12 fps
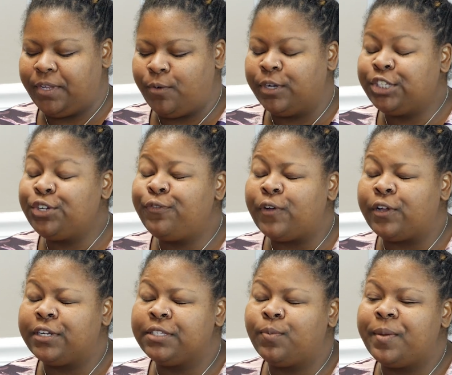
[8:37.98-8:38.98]
We're
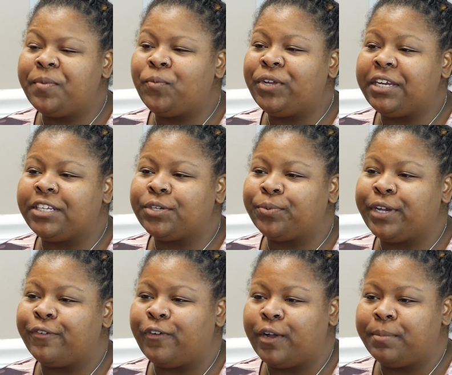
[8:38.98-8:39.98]
twofold. As women, we need to
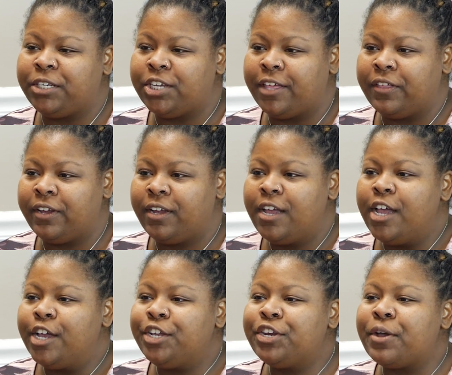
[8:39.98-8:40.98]
reaffirm each other.
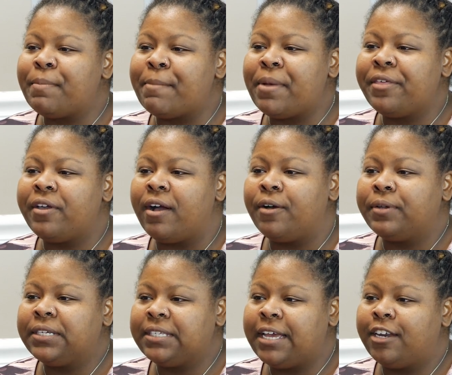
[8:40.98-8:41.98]
You know, my mother
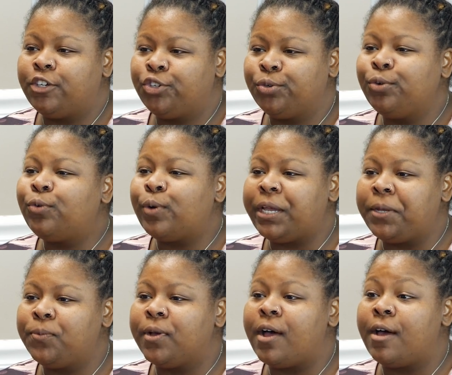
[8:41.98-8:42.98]
always said a true
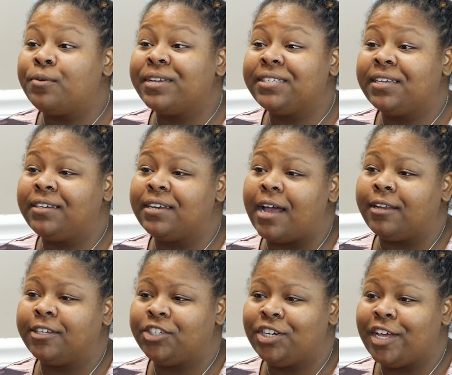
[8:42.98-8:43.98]
queen will always
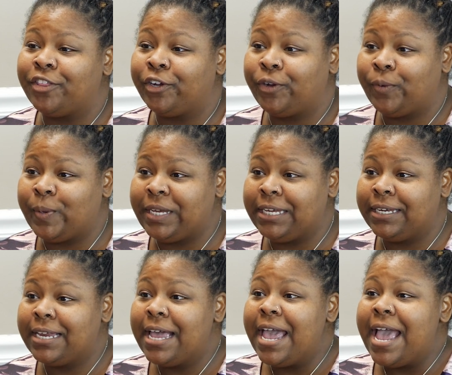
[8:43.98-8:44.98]
acknowledge another
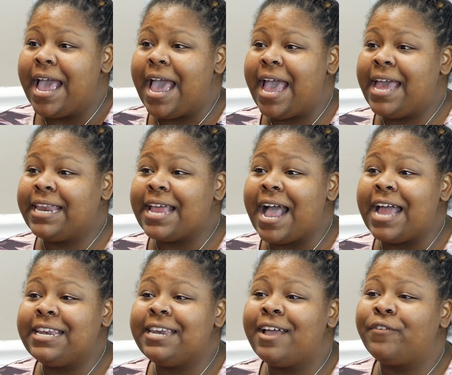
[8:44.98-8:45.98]
queen. And I
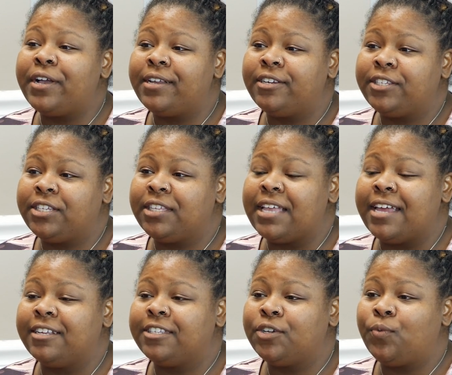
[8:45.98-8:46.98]
never understood that
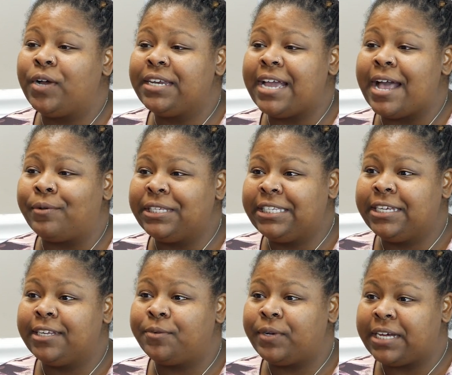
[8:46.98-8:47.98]
until one day I was
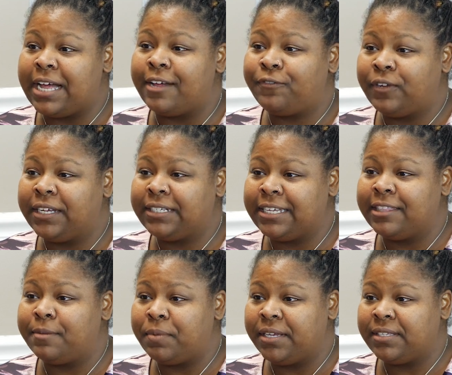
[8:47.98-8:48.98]
dealing with conflict in
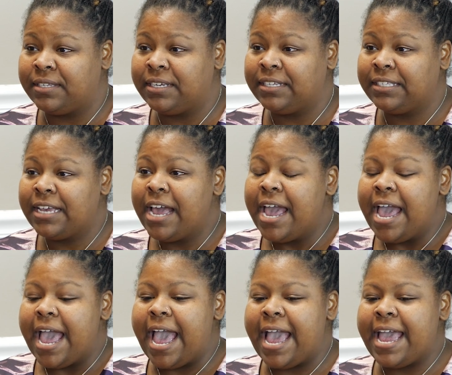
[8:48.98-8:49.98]
the business.
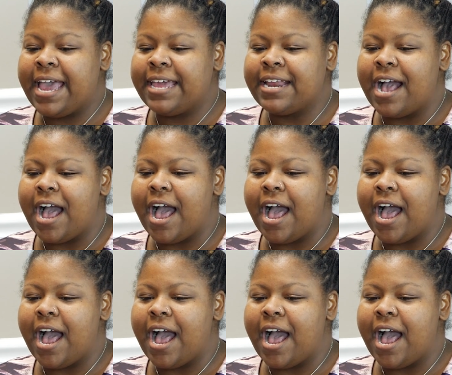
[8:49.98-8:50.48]
And